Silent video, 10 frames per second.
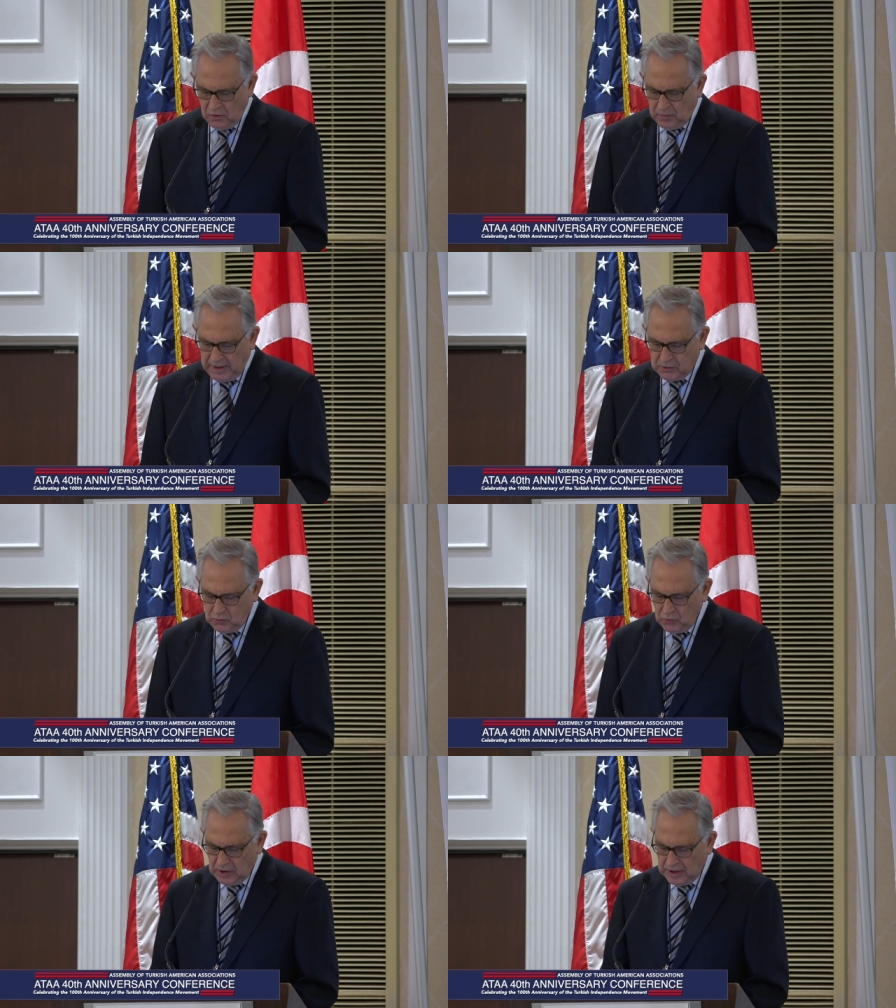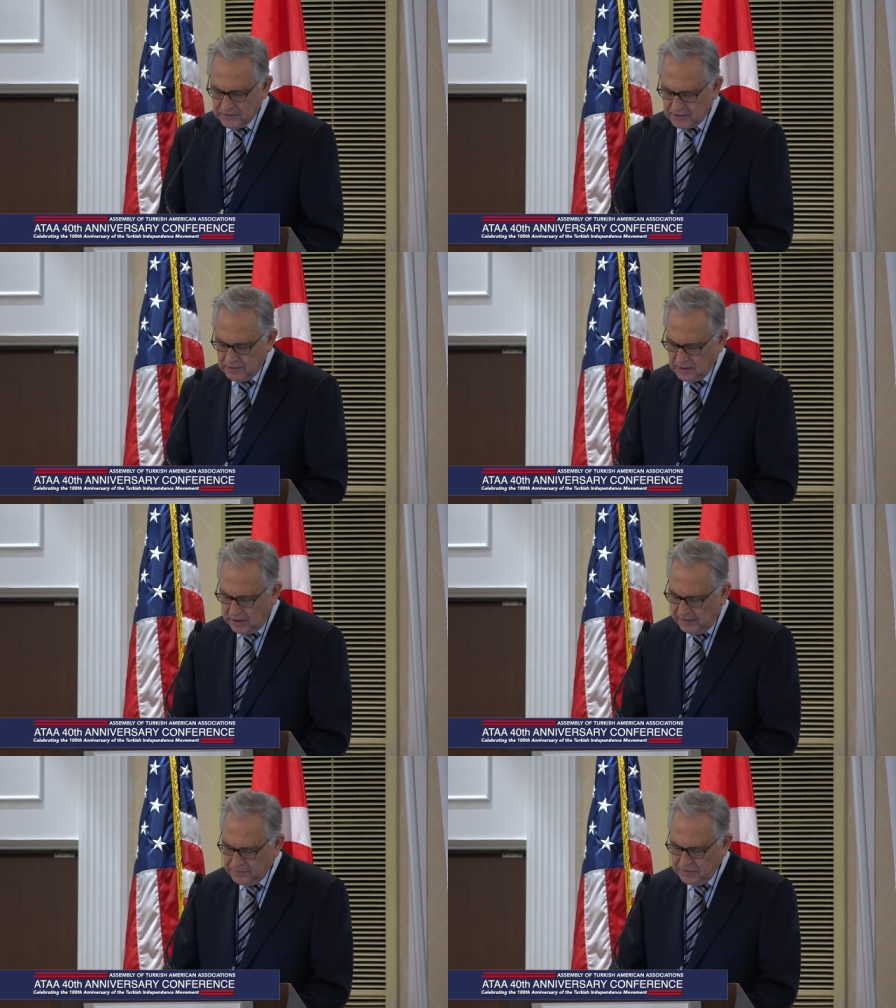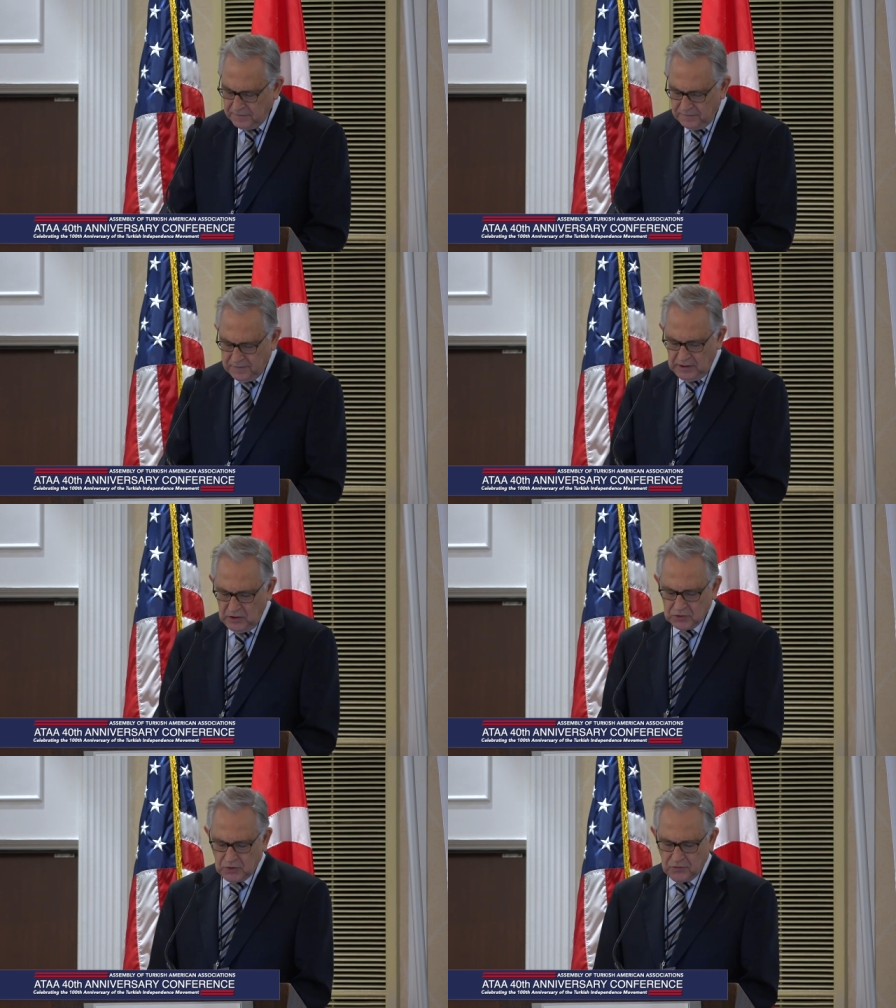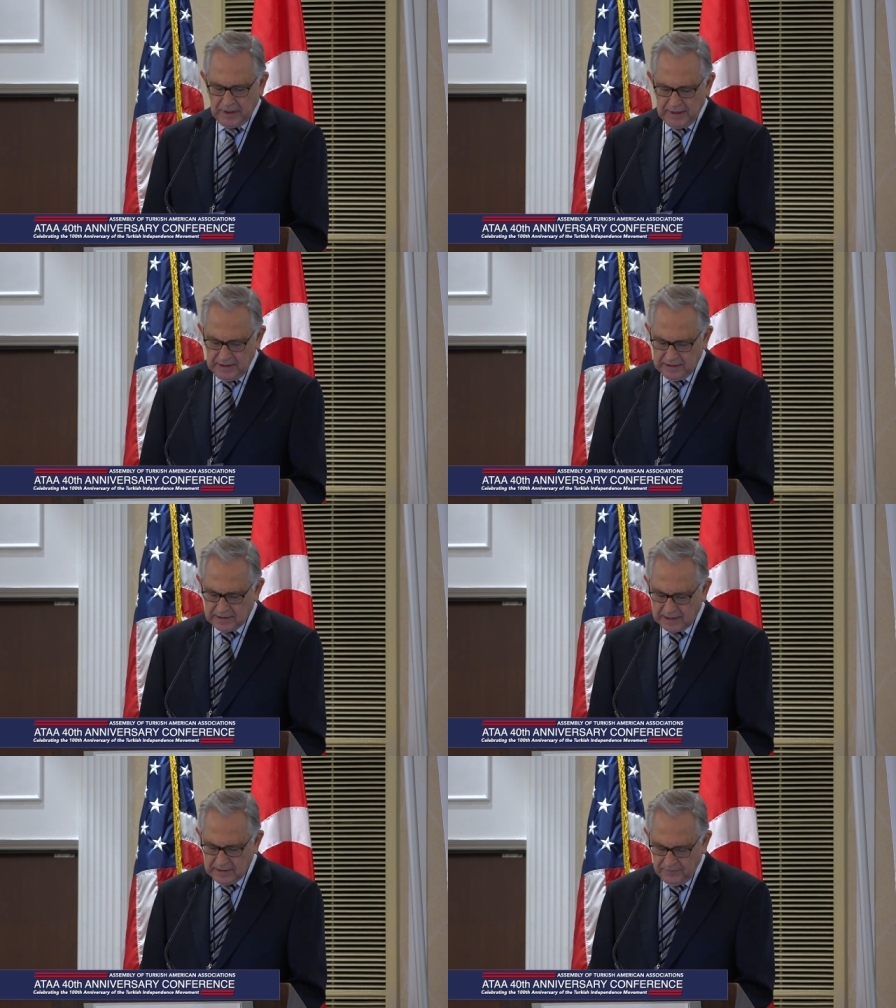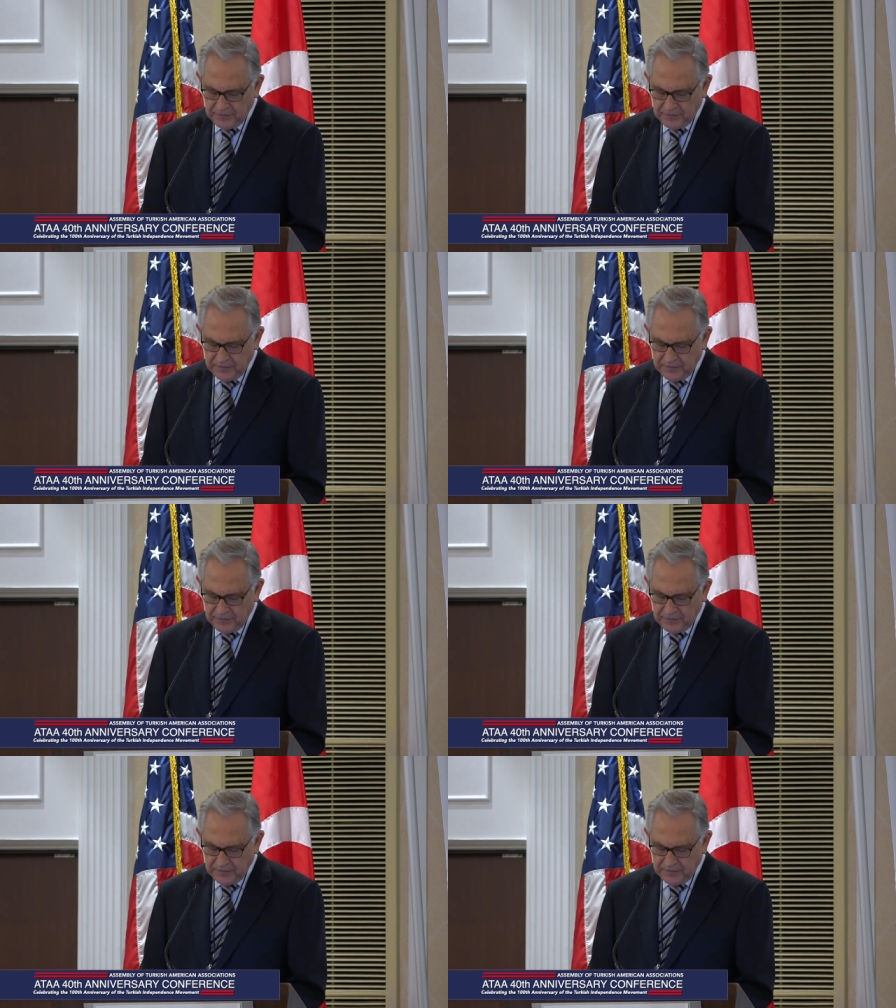By 2000, after 15 years of running Hittite,